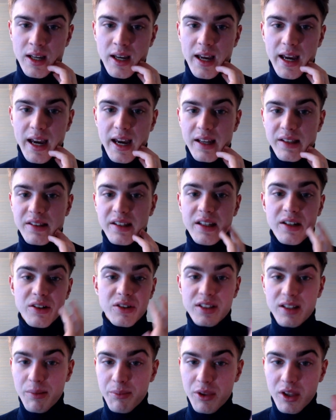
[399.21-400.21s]
And here
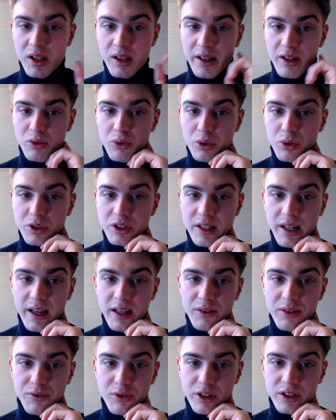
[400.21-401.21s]
something like rook
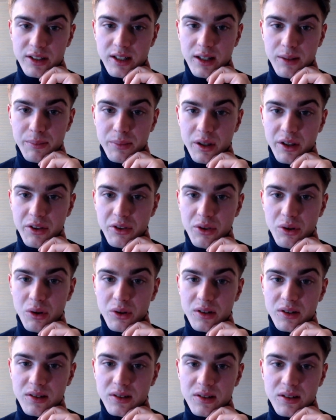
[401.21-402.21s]
c8, for example, I
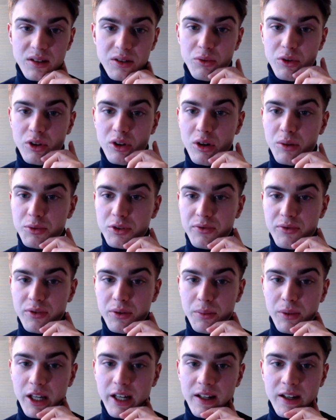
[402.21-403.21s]
thought is one option for
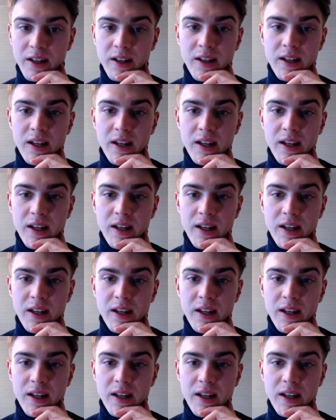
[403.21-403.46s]
black.